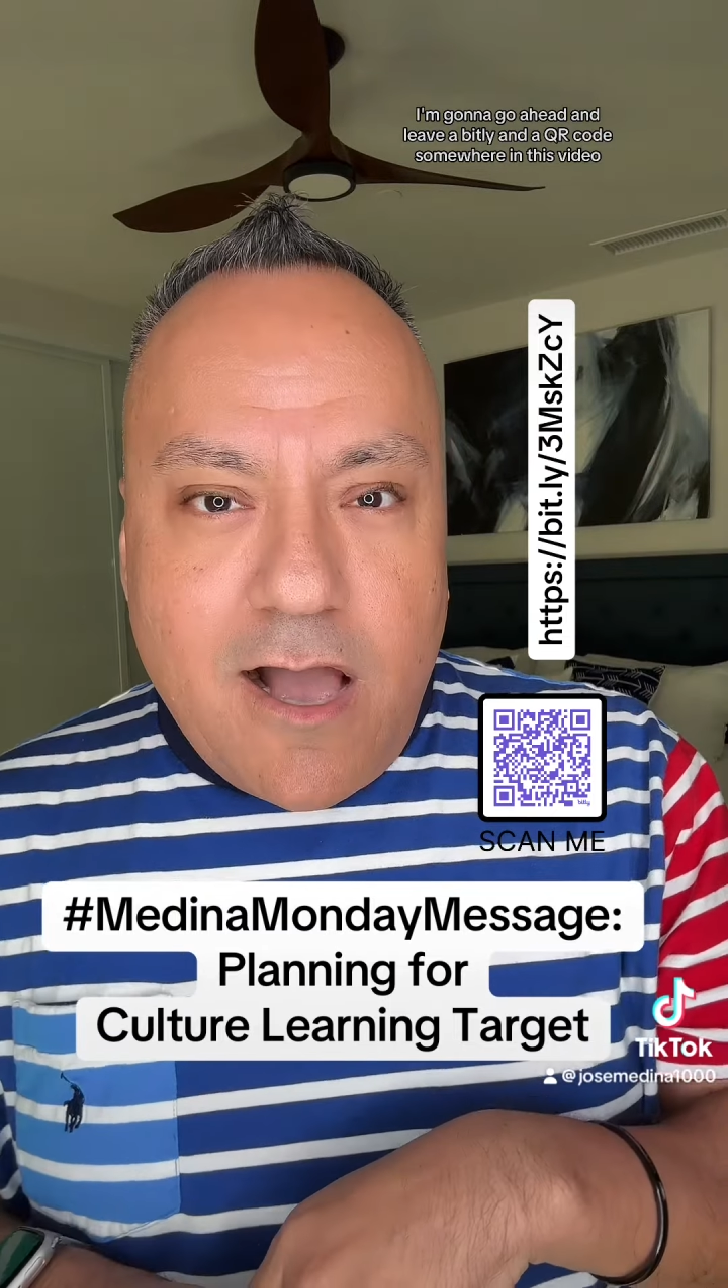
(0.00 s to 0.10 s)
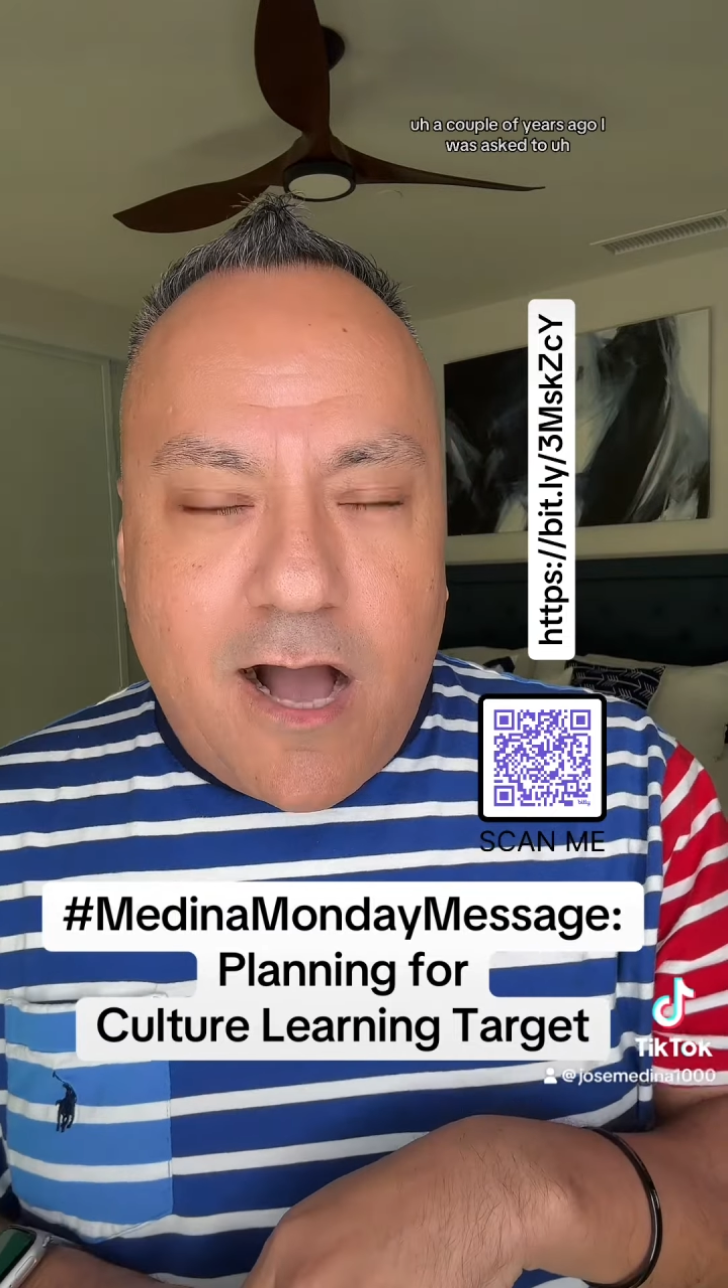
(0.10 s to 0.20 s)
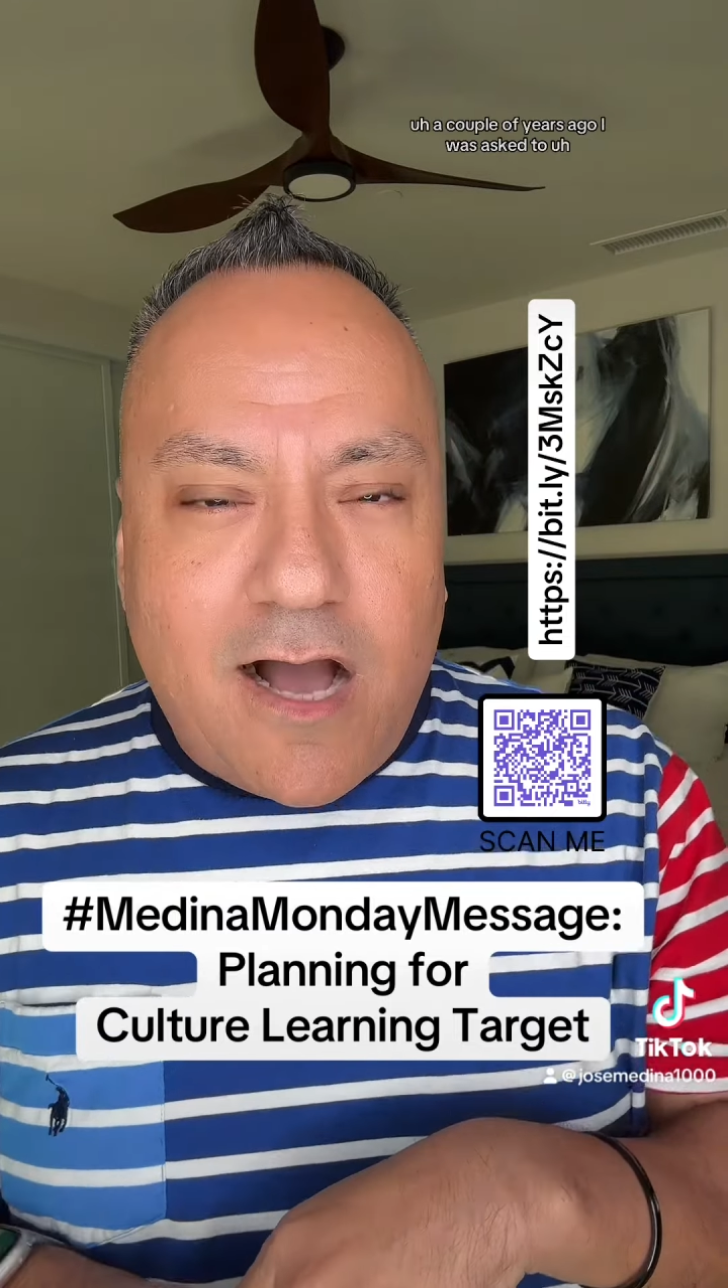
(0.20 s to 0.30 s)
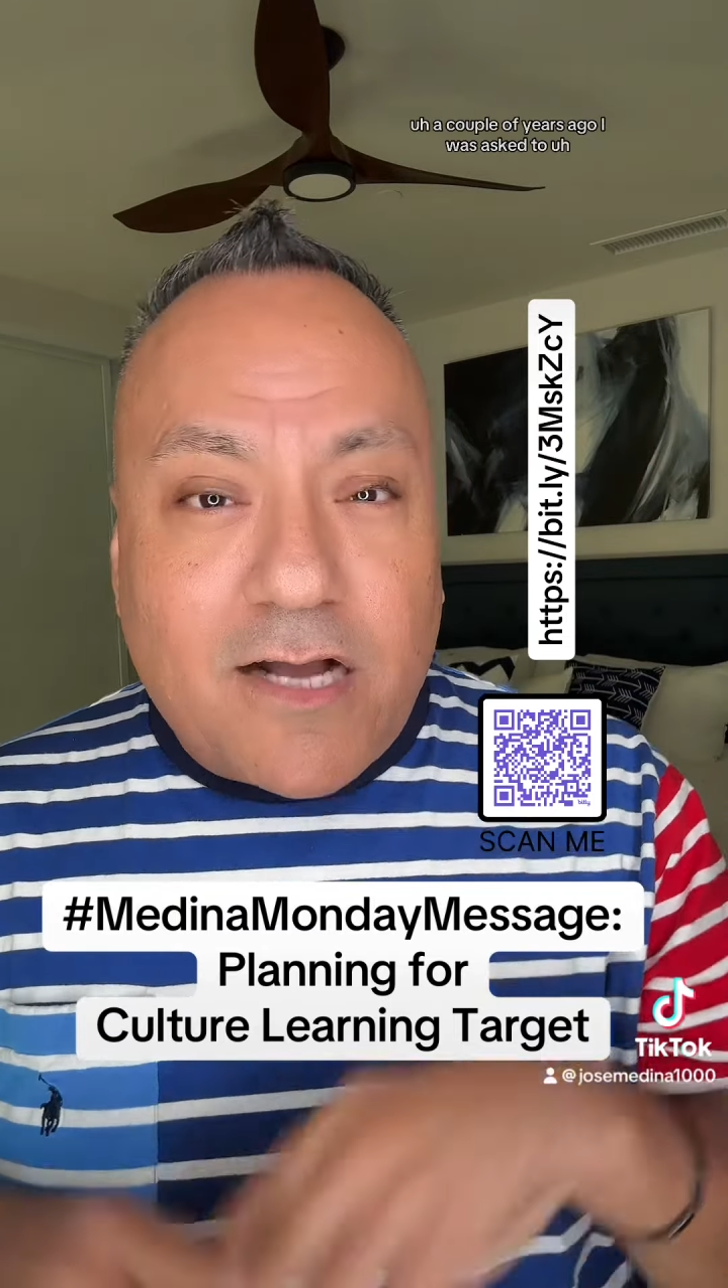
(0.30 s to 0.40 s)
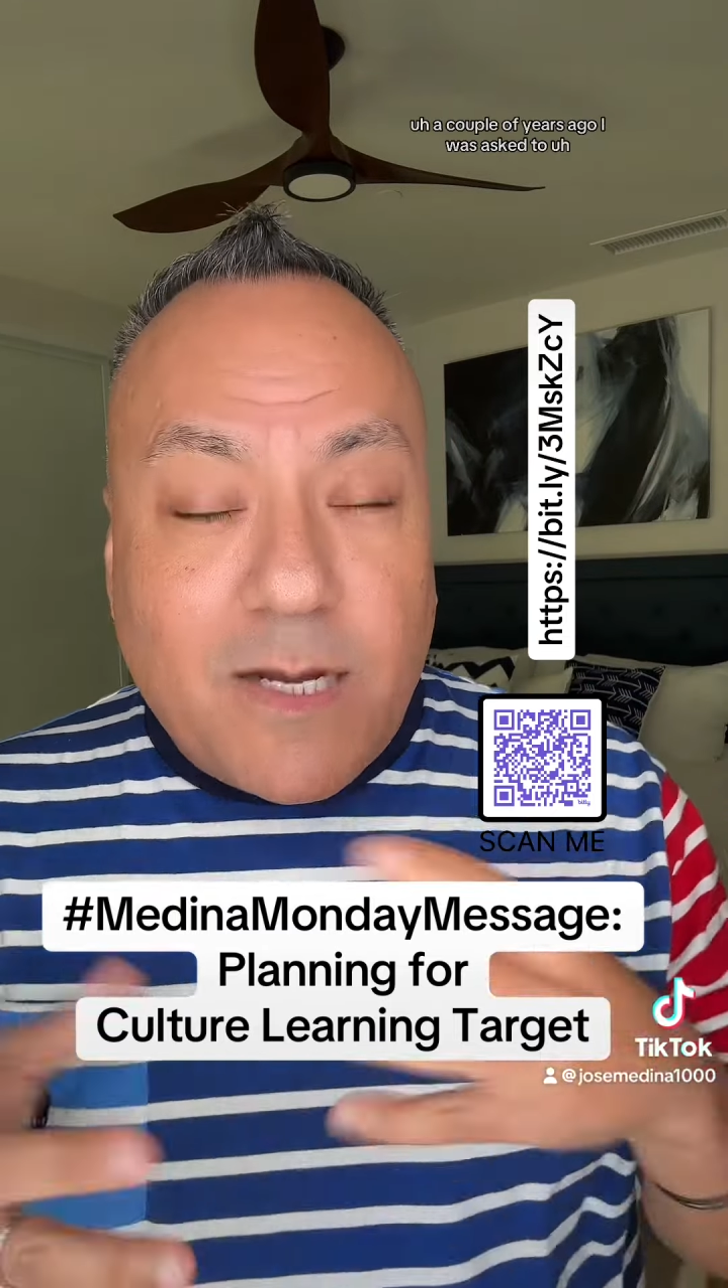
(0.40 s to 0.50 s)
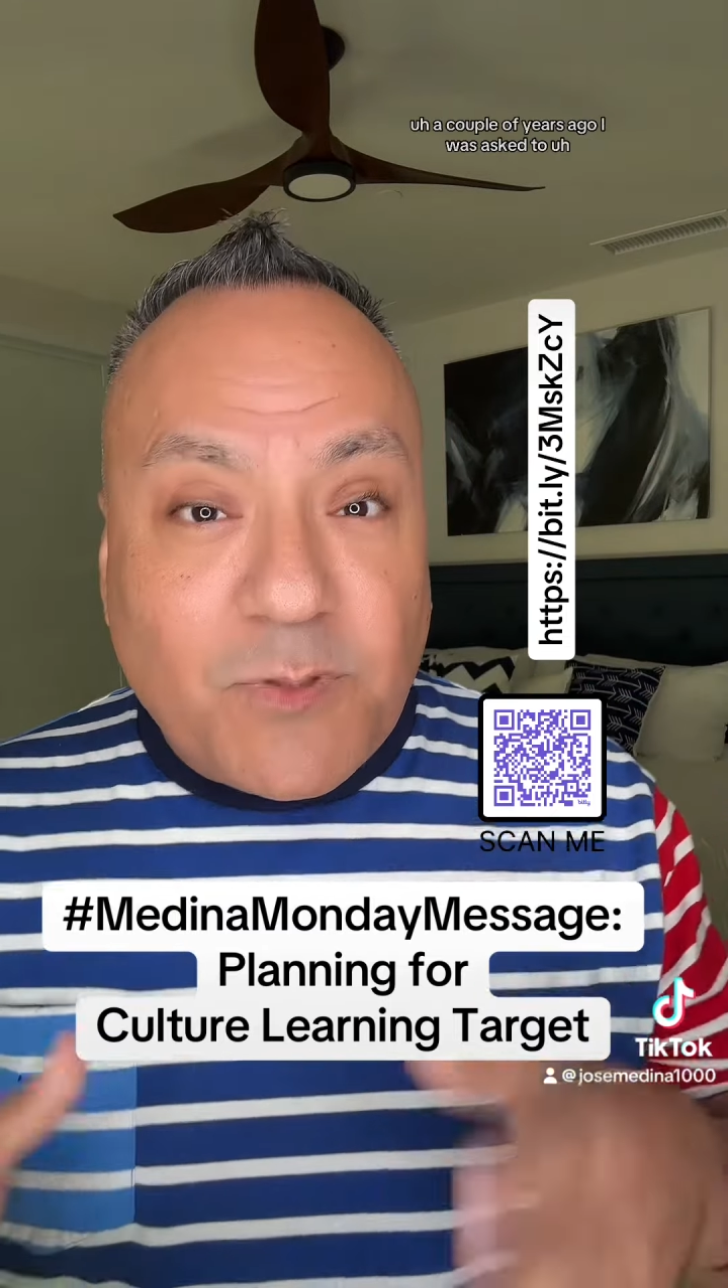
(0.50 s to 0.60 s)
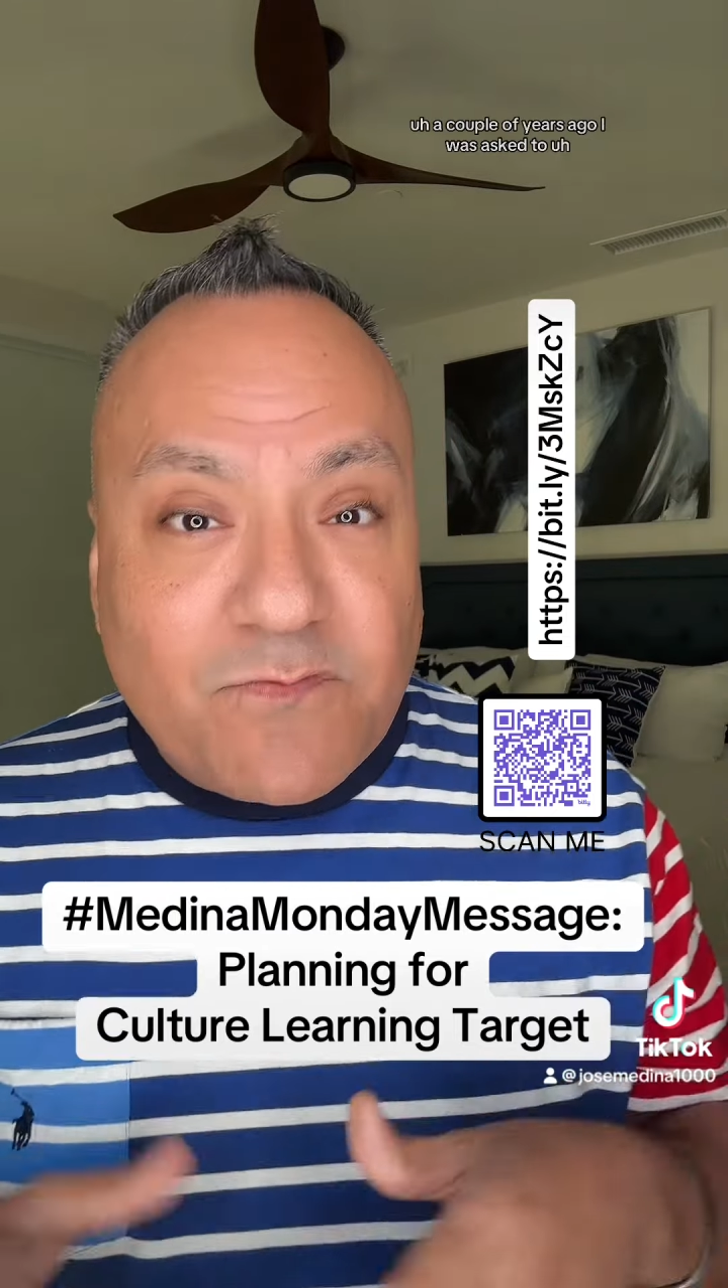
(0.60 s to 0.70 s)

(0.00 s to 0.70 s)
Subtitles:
A couple